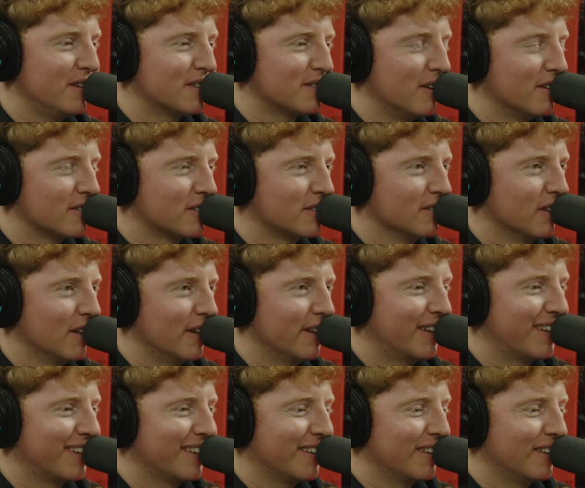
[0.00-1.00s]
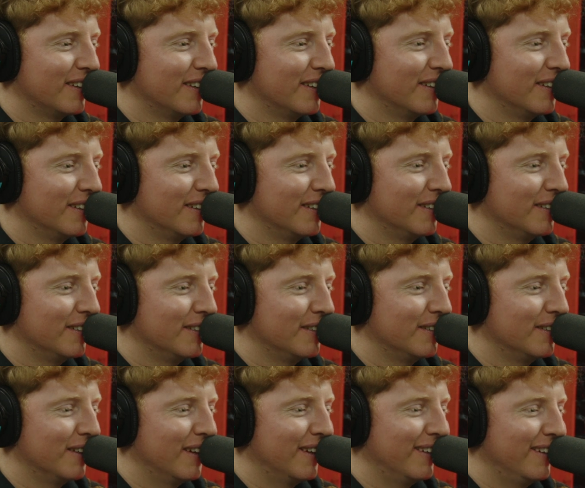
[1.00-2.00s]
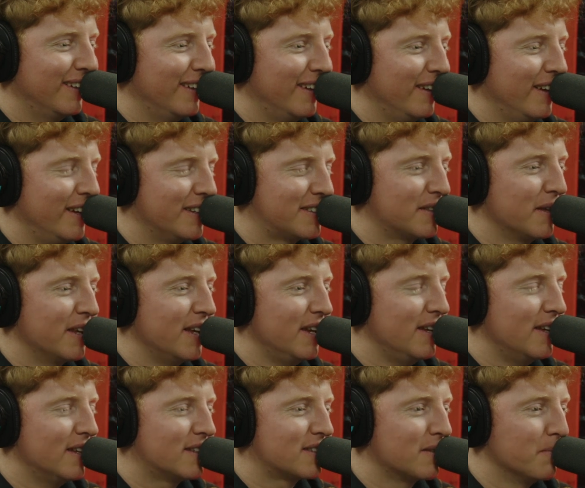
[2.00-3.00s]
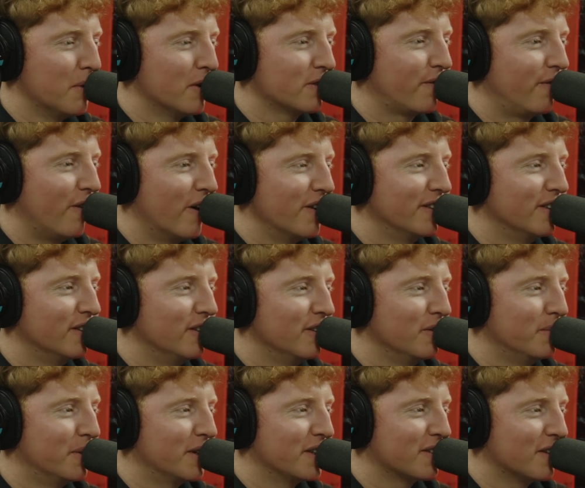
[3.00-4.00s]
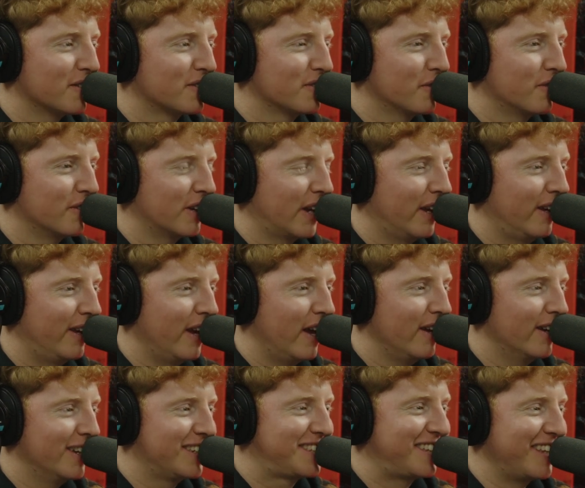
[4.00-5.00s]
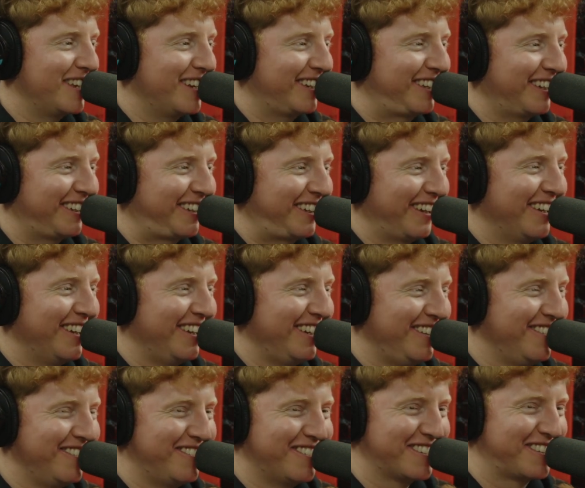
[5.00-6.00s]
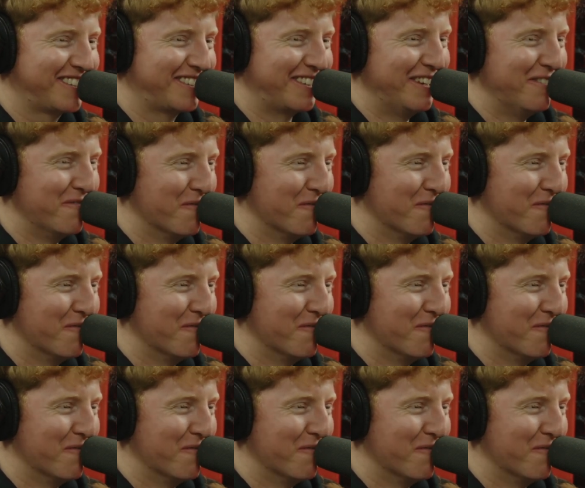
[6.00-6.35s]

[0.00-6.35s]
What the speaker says: is also like it's the most fun to do, but it's also the gayest thing to do. You just sit in